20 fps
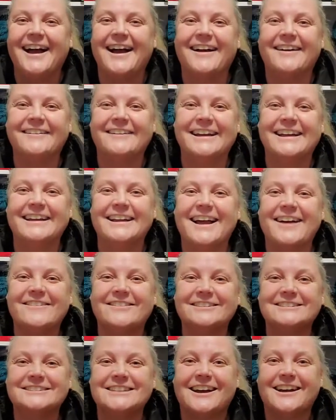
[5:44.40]
All right. I
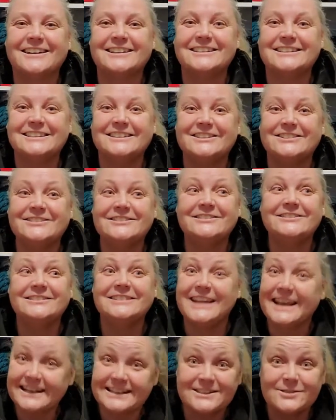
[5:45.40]
will talk to you
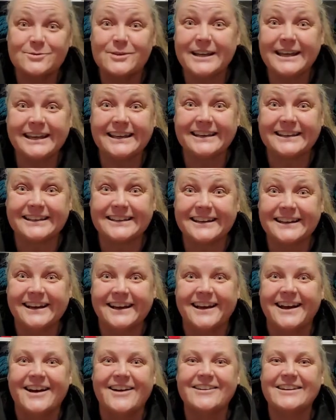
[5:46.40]
next week.
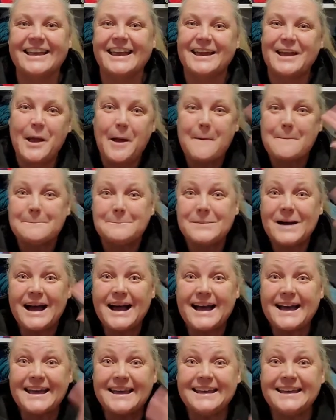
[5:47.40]
Okay.
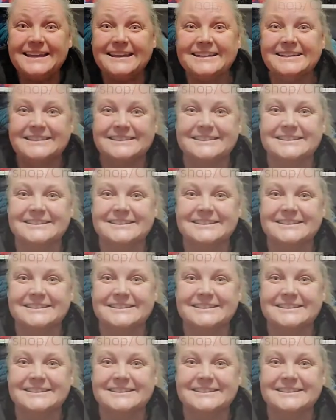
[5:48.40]
Bye.